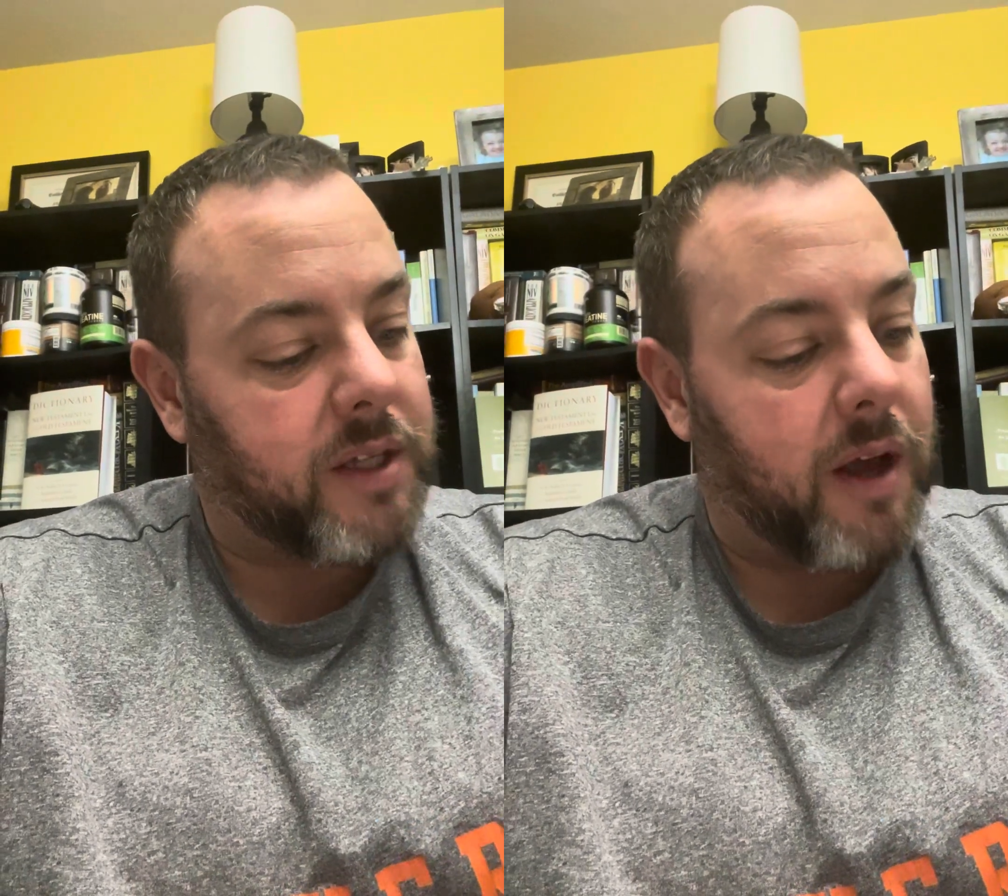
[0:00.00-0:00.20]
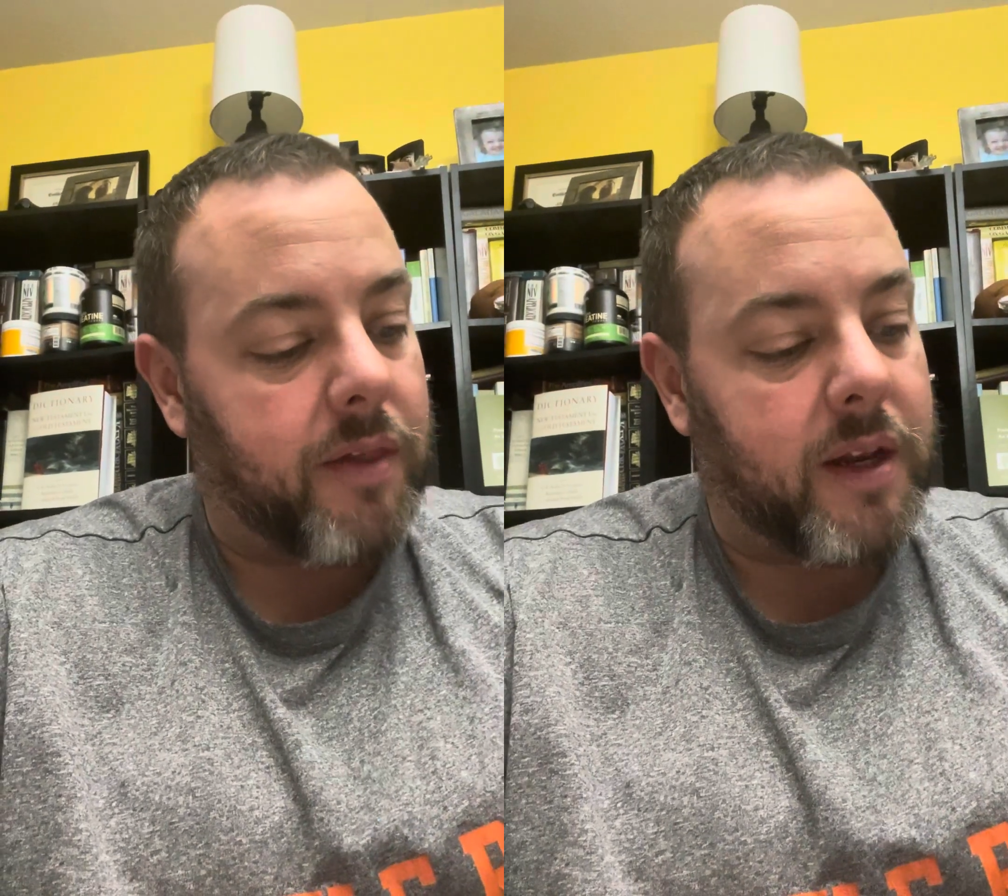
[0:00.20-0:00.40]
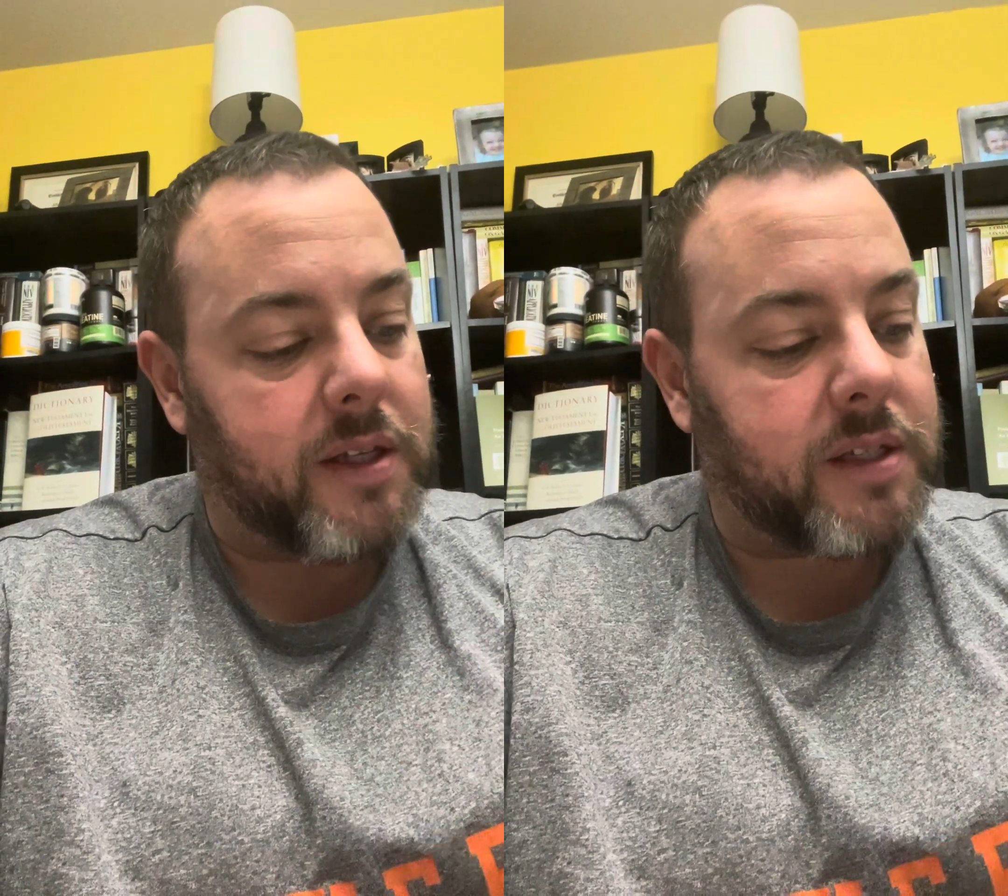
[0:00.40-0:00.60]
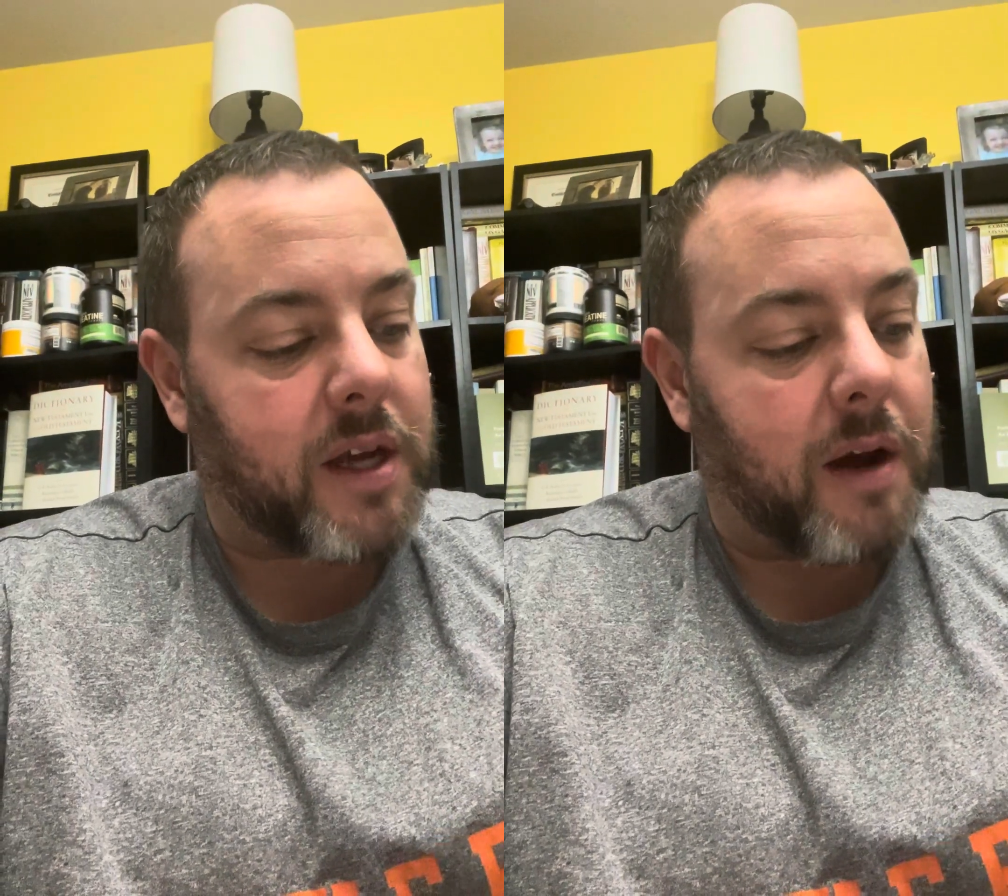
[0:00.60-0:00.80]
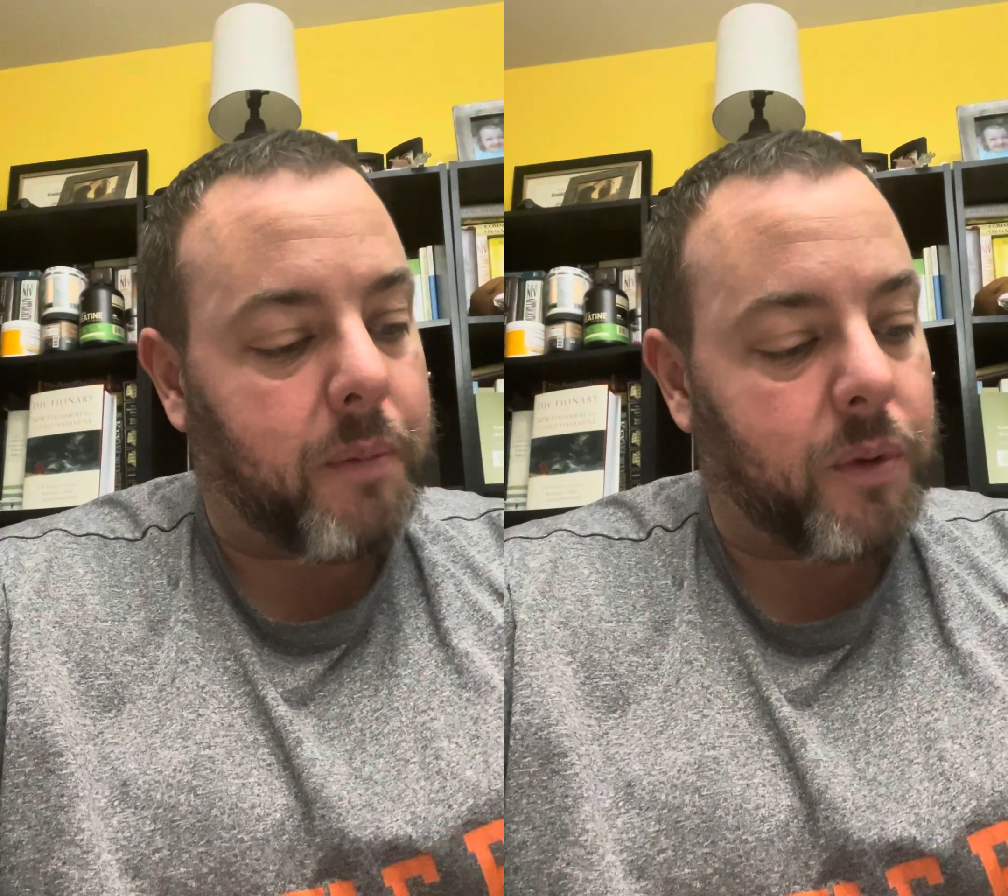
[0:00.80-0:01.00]
tell the
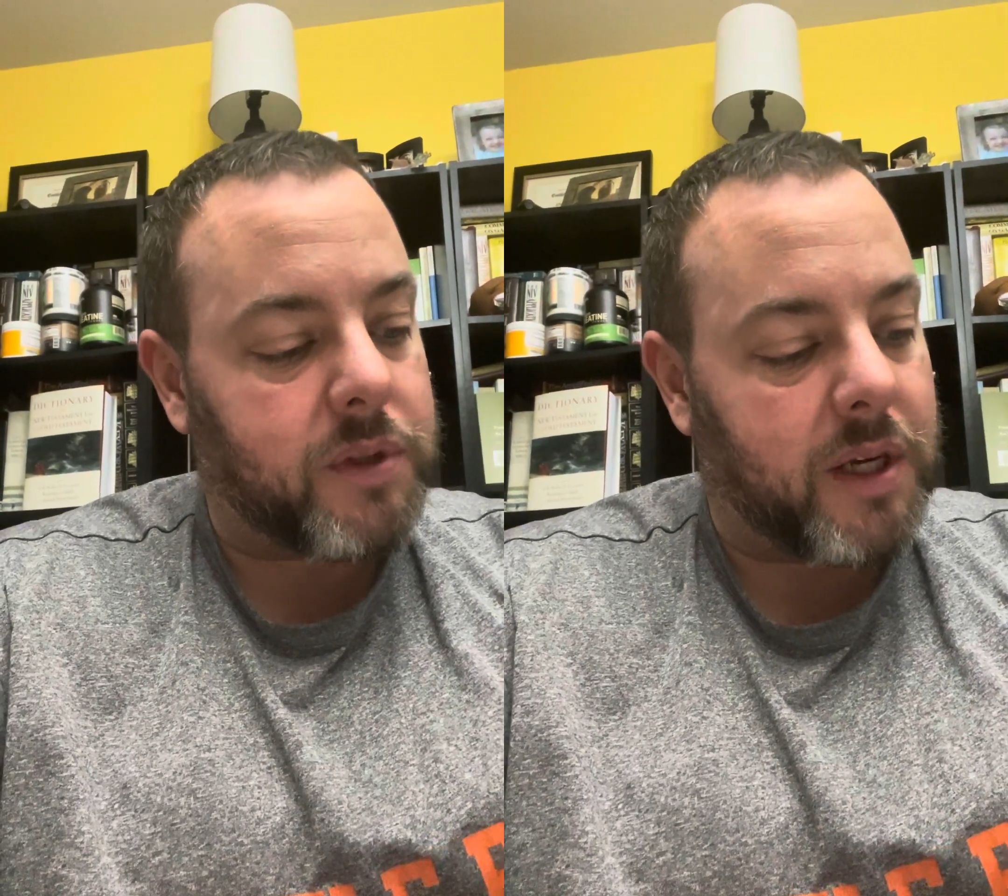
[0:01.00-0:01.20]
disciples,